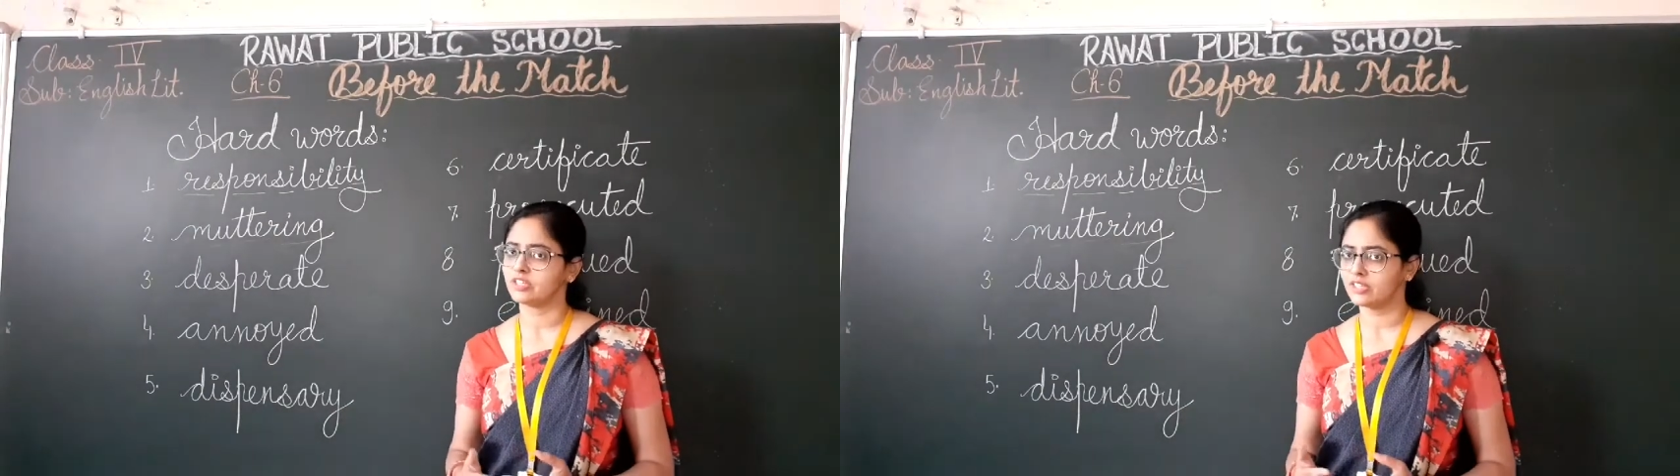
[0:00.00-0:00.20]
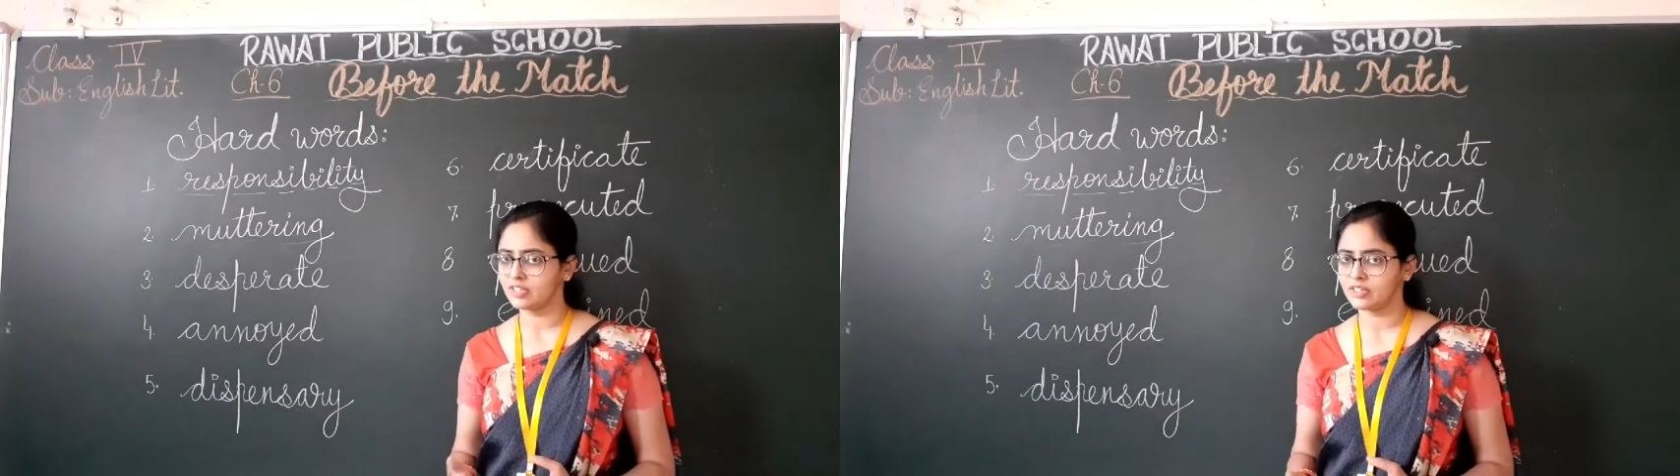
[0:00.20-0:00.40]

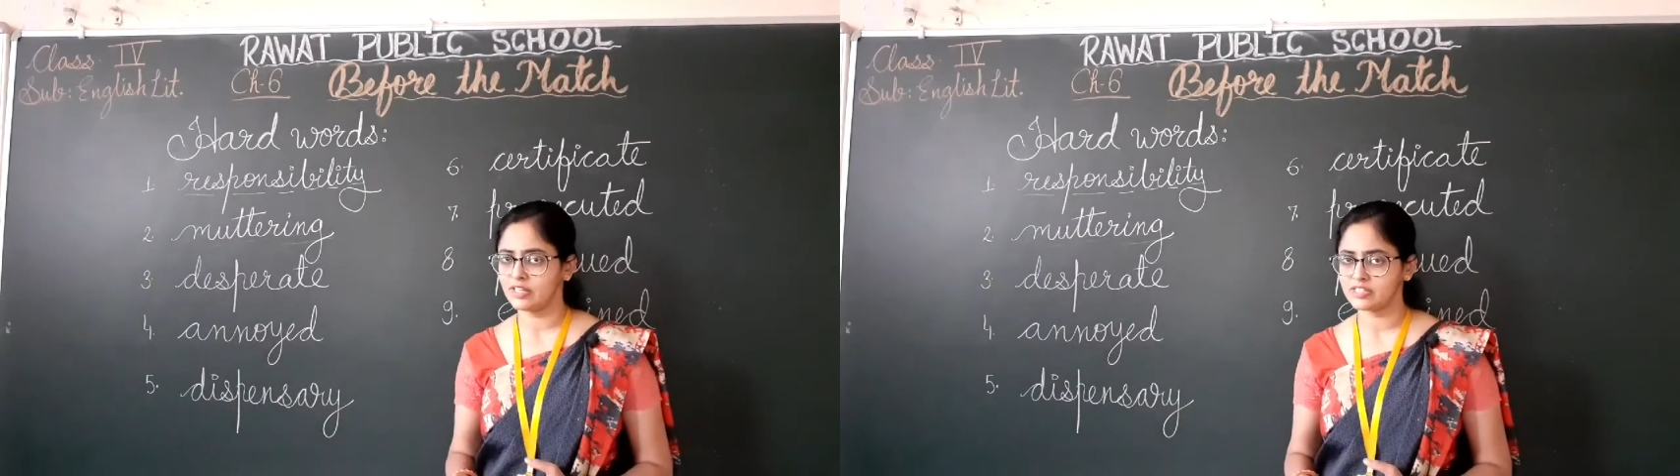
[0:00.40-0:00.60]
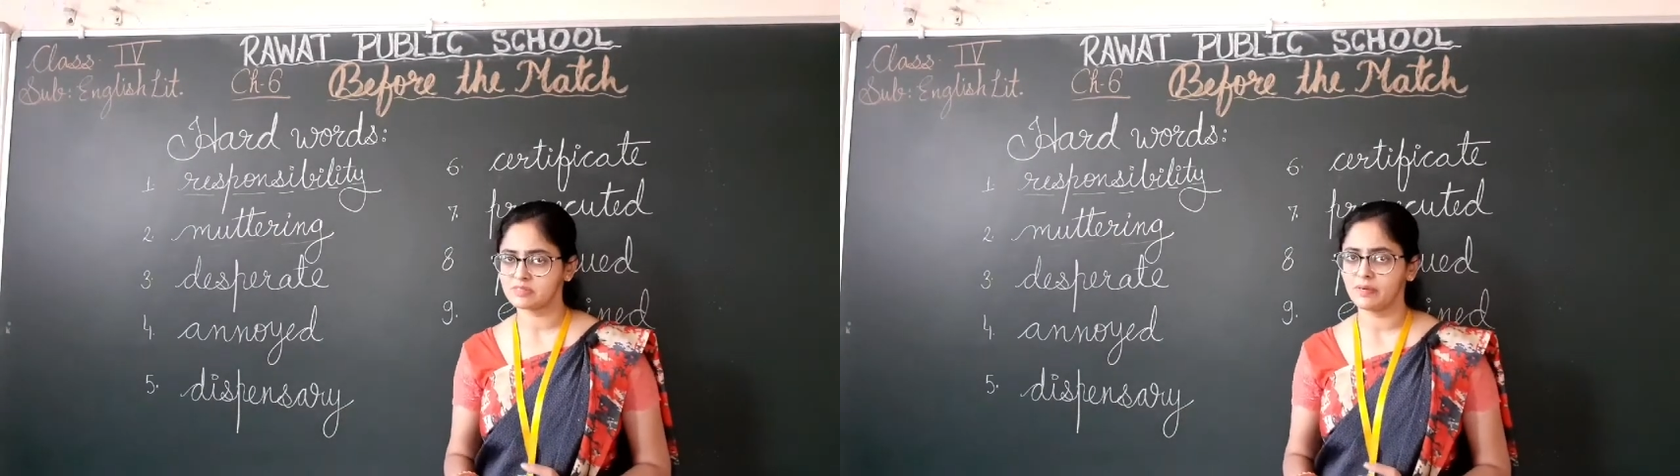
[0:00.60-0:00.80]

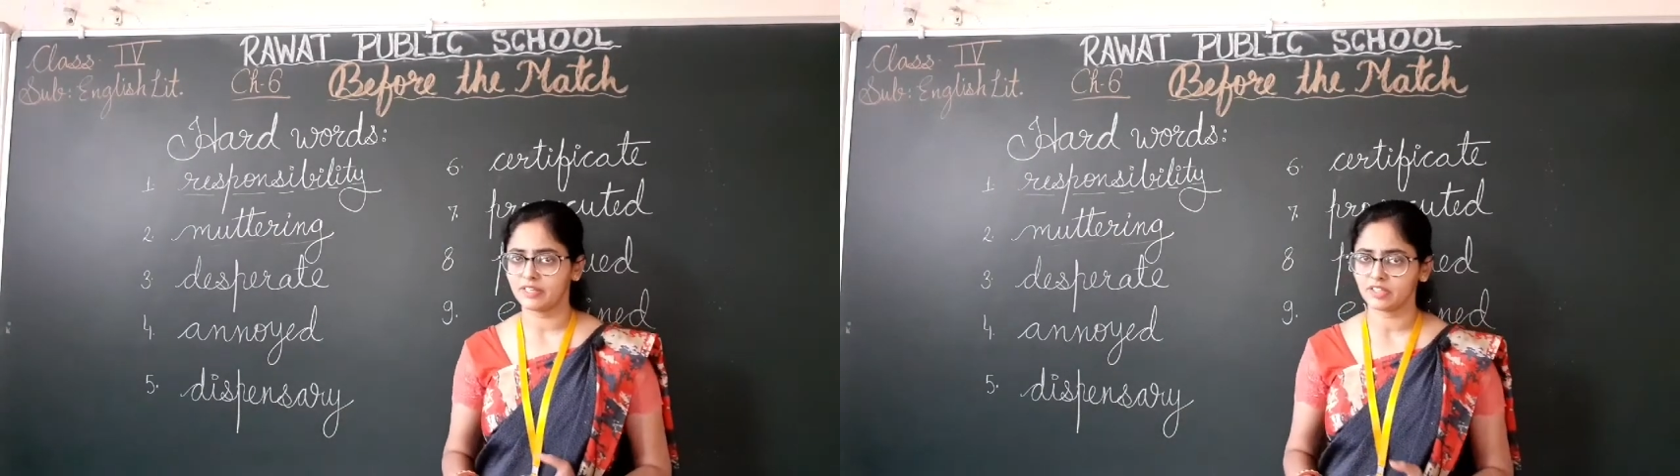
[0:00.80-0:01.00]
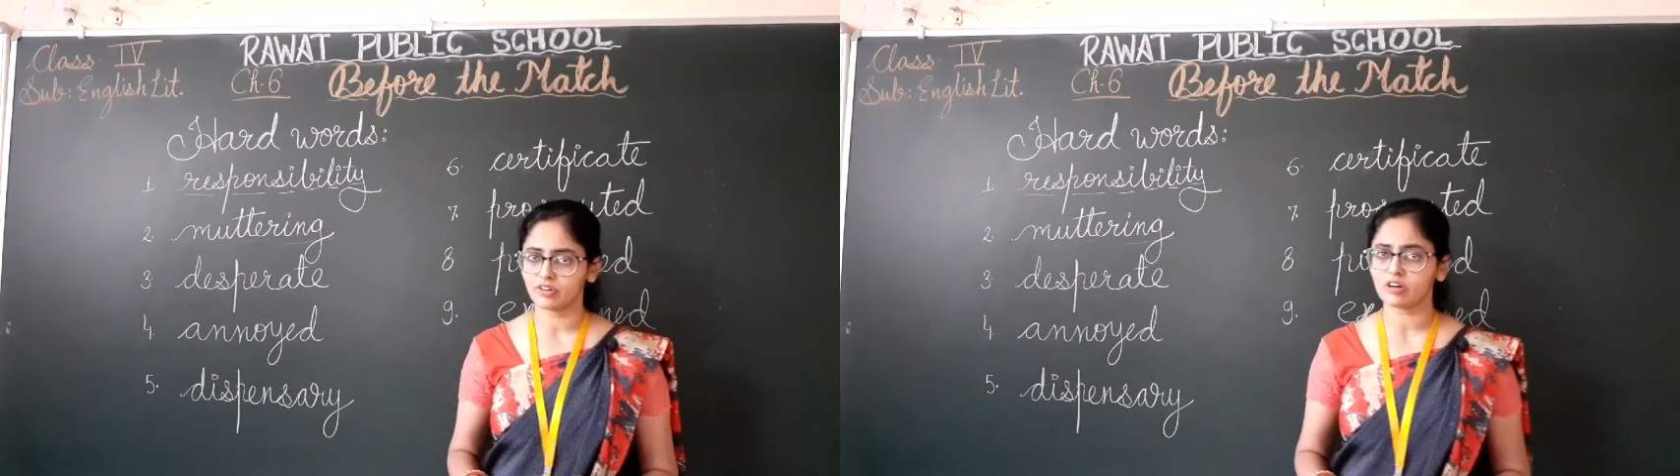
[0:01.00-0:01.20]
illness by
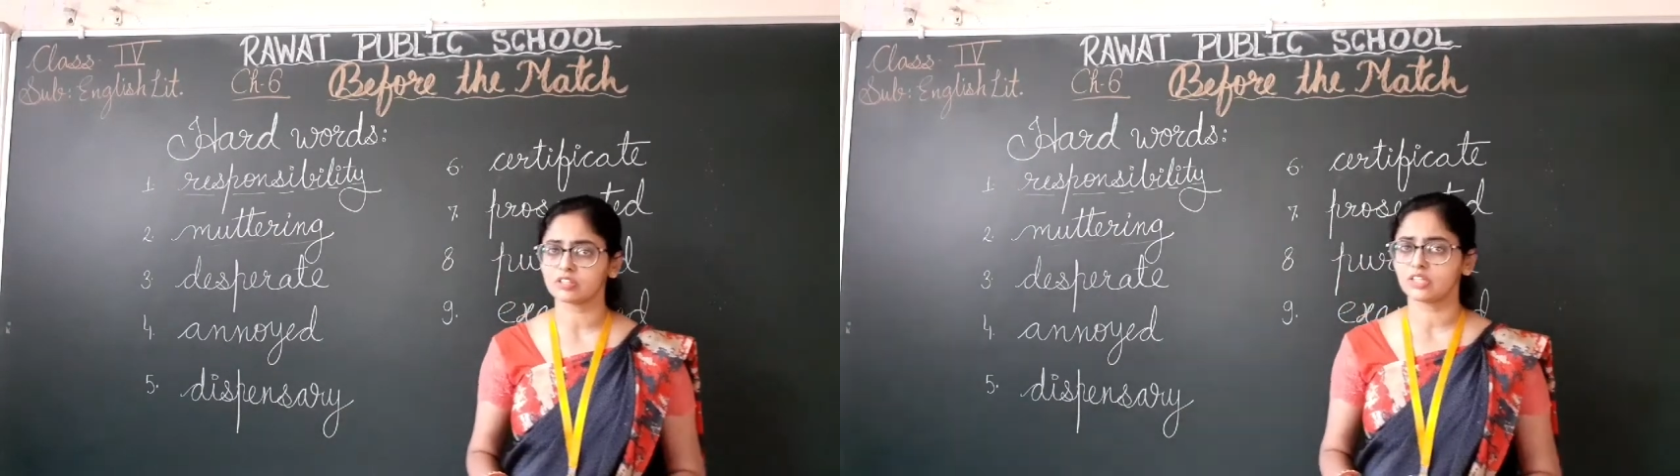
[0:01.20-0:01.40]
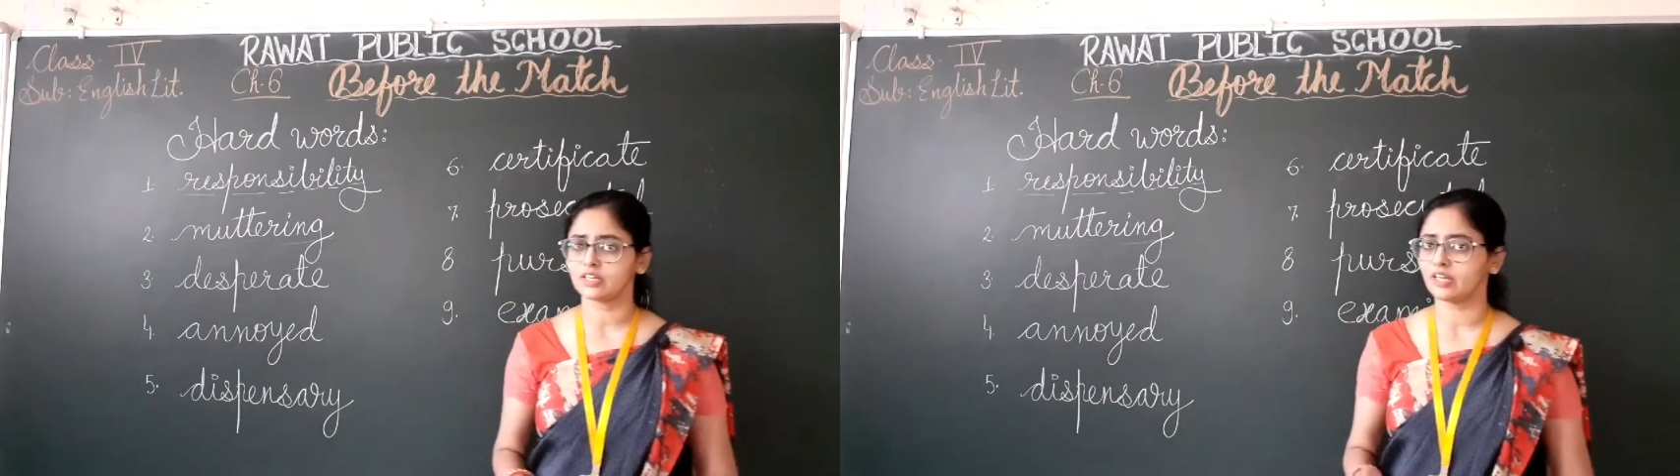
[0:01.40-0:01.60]
the
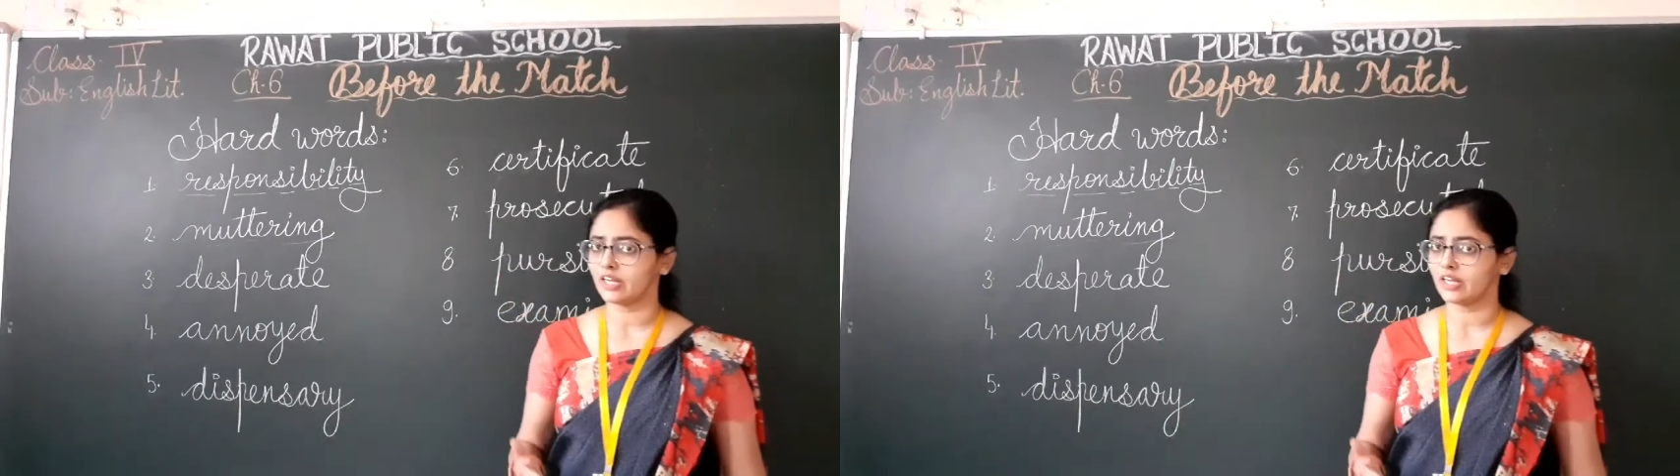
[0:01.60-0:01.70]
doctor,